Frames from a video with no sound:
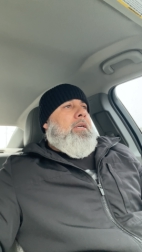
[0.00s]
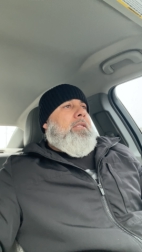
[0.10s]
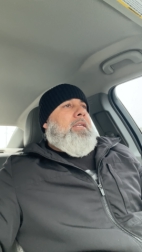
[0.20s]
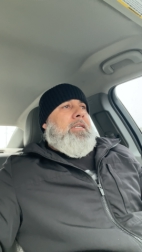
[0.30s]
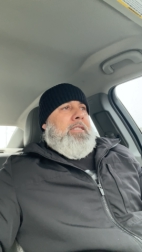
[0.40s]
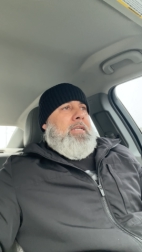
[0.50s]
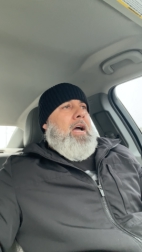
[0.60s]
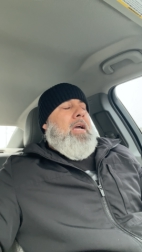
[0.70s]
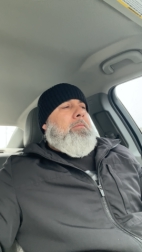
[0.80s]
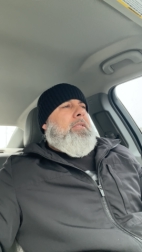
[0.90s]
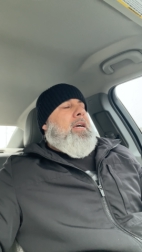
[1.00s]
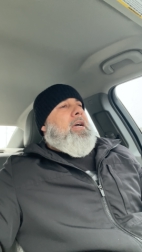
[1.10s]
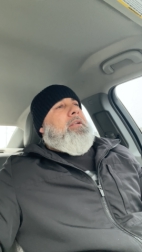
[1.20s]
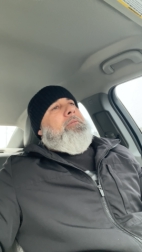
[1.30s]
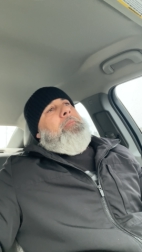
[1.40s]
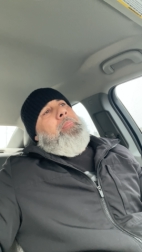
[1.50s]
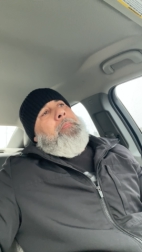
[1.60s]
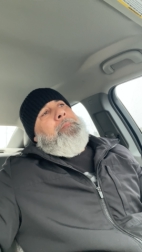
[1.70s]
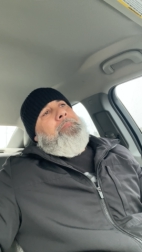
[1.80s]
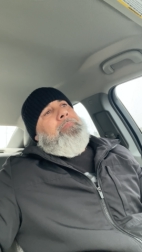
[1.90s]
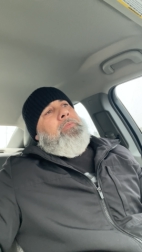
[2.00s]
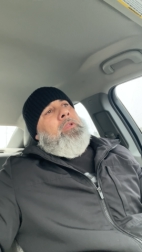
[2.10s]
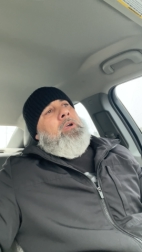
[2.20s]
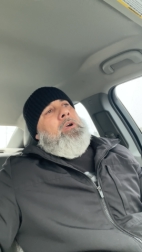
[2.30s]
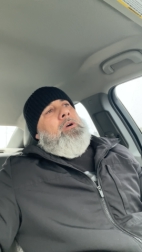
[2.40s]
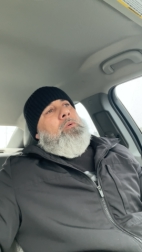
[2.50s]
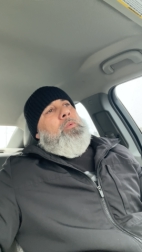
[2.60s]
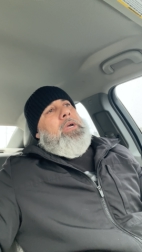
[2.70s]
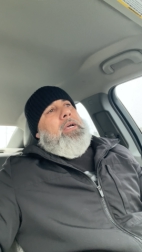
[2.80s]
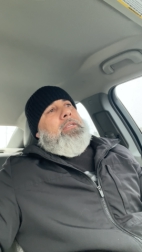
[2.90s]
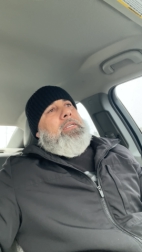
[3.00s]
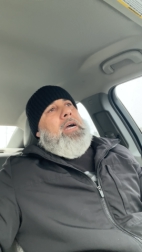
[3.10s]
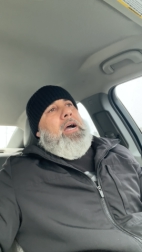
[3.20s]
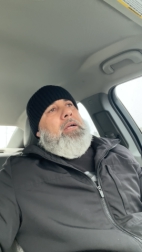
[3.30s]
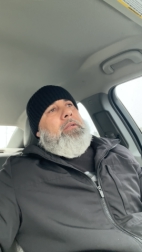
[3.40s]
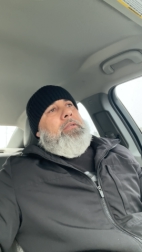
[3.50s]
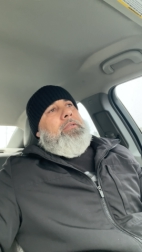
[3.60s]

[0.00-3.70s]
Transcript: There's times that we as God